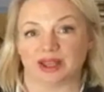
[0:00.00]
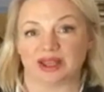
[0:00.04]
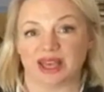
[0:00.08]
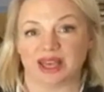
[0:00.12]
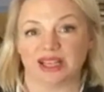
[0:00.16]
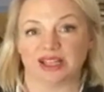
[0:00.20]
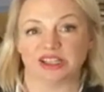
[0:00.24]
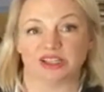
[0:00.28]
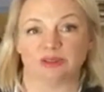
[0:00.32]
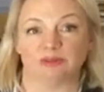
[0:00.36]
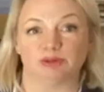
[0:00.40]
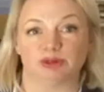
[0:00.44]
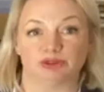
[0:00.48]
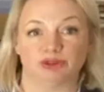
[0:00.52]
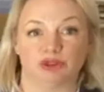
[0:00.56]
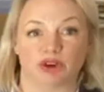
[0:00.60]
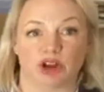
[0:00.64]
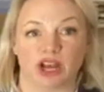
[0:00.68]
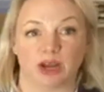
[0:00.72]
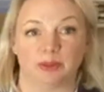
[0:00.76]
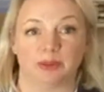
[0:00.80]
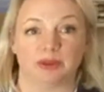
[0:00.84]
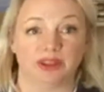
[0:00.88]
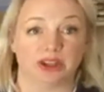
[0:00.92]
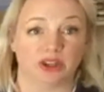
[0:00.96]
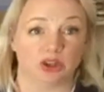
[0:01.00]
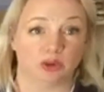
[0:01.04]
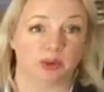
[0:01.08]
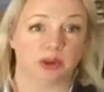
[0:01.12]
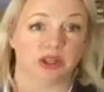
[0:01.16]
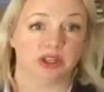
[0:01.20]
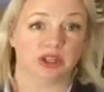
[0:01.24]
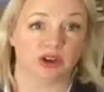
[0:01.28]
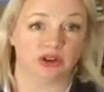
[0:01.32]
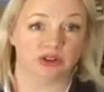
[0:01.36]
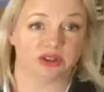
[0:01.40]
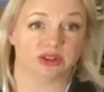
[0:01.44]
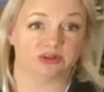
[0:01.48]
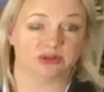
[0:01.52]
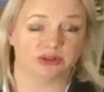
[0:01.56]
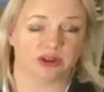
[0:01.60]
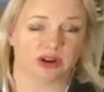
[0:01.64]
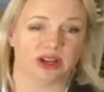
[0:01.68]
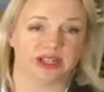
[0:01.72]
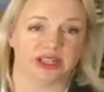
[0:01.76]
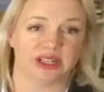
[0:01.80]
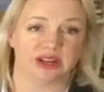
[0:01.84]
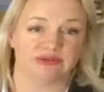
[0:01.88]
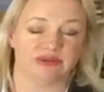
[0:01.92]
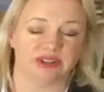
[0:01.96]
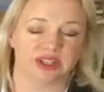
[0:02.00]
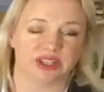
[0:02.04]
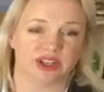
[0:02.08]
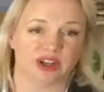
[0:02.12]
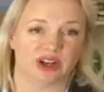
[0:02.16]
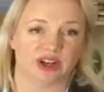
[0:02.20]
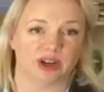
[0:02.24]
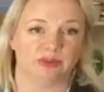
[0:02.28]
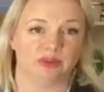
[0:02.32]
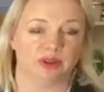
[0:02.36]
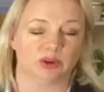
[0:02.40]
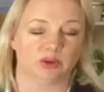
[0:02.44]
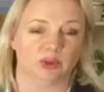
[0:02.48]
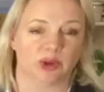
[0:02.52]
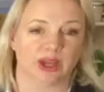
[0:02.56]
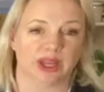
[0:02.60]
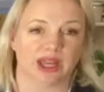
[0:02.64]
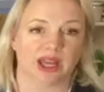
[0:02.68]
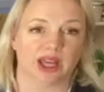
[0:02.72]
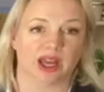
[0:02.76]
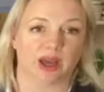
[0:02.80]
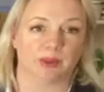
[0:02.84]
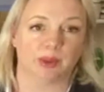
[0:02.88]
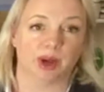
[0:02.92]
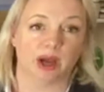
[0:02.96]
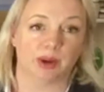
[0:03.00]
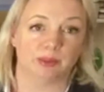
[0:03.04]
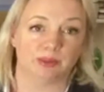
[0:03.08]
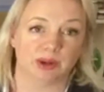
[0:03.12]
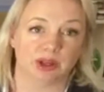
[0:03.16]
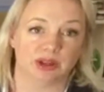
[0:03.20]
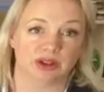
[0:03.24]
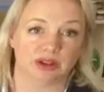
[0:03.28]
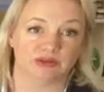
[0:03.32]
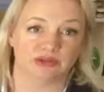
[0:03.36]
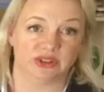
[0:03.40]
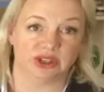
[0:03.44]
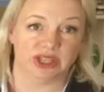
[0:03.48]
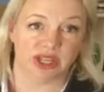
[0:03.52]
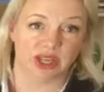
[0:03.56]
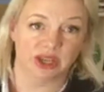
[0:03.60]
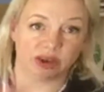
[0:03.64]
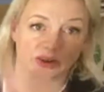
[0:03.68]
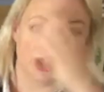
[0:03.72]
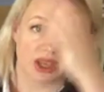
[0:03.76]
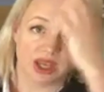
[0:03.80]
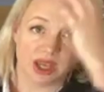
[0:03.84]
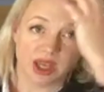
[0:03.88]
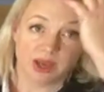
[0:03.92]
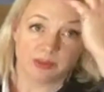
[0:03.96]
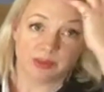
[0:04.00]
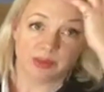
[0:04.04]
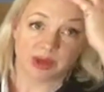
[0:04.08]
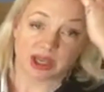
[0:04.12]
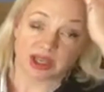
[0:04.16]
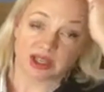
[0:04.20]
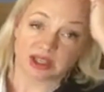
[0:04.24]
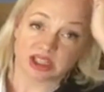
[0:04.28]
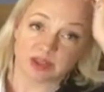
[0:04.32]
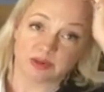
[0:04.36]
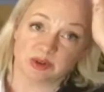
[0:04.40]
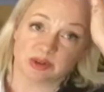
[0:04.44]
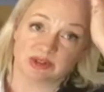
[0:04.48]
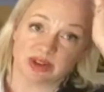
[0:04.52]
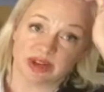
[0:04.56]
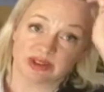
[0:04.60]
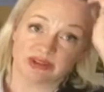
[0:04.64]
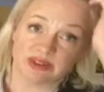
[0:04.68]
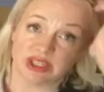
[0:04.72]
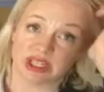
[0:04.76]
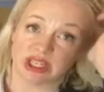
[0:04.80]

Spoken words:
hit subscribe, and then you'll be notified every time that we upload a video, because some of our